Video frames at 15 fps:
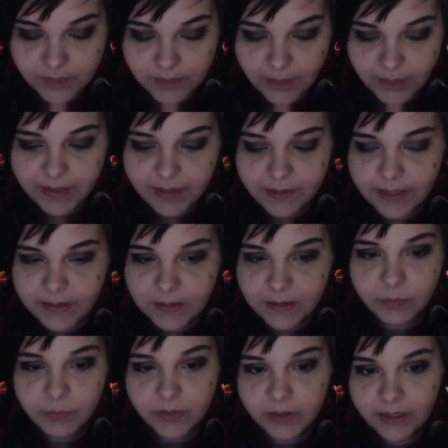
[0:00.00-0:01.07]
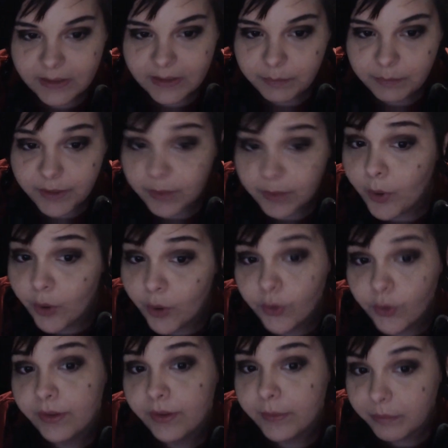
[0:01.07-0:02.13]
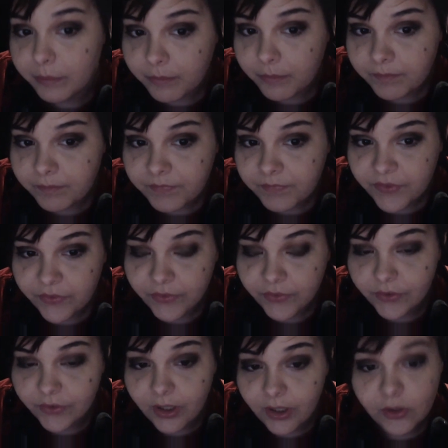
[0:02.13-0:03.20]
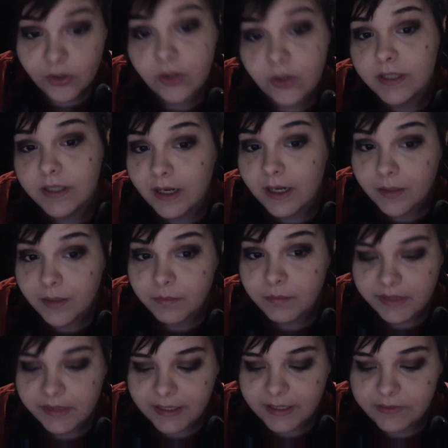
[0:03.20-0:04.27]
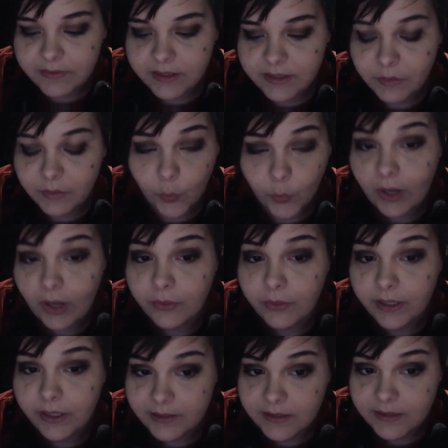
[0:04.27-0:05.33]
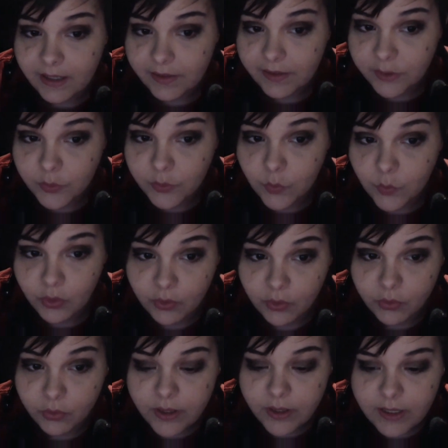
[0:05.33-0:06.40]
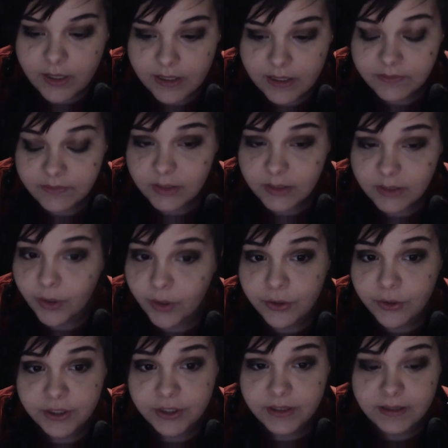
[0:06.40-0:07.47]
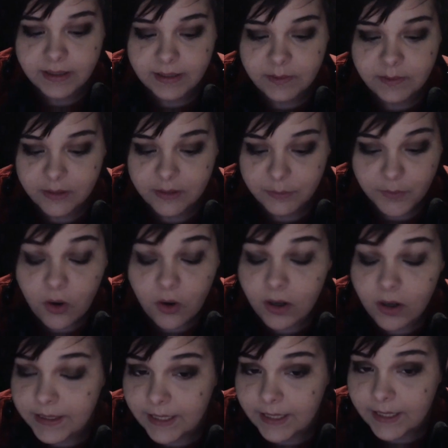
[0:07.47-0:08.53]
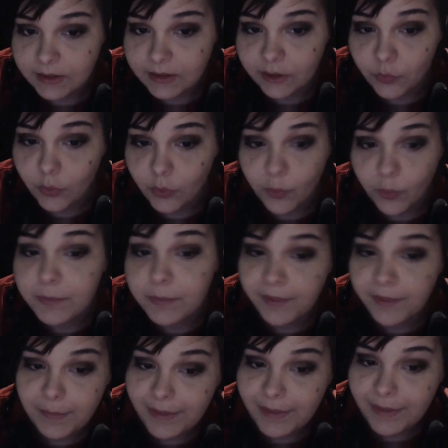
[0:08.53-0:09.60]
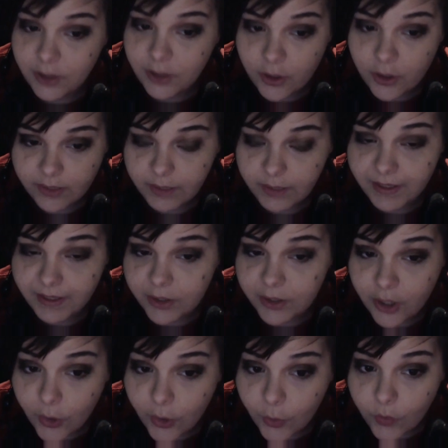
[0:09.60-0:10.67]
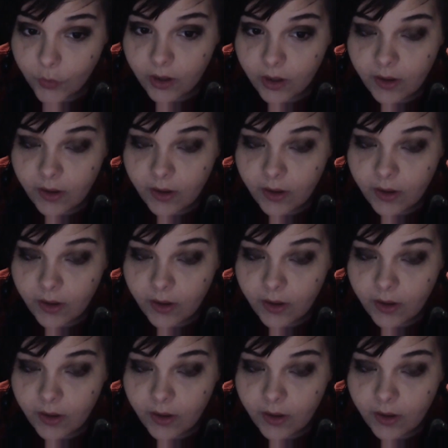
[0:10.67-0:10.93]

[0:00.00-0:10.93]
I make that something that's been a part of them for a long time, that gives them grounding inside of this world. It gives them purchase, it gives them contacts in this world, people they might know.